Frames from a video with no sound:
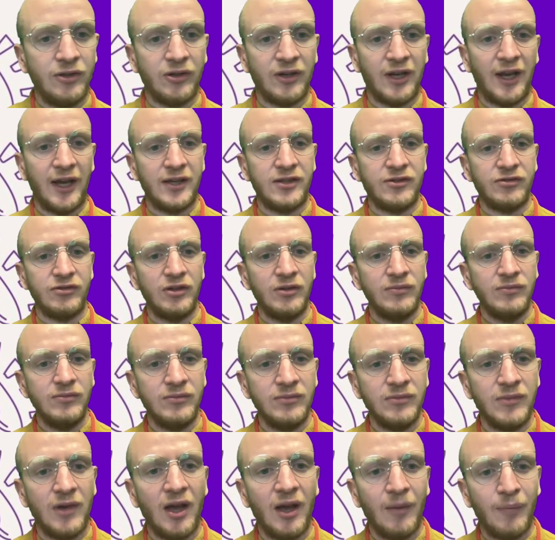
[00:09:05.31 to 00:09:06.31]
your
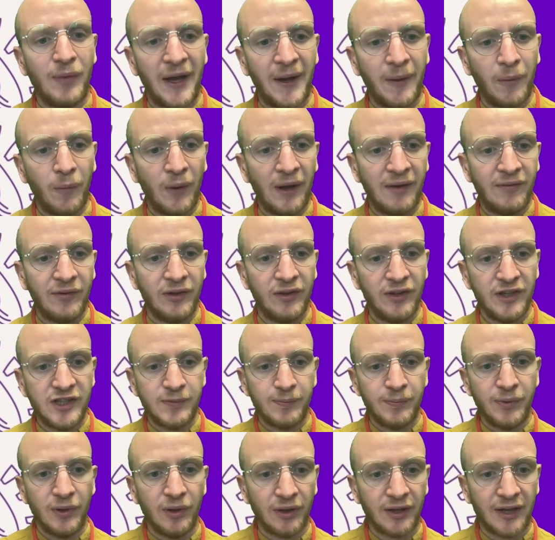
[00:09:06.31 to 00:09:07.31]
classroom about whether this
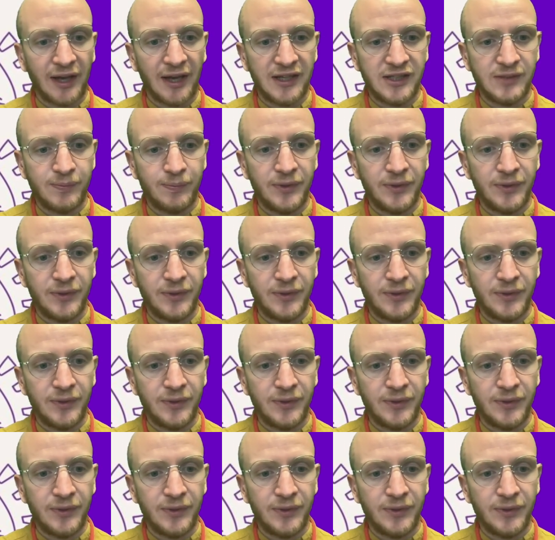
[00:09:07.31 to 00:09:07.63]
book has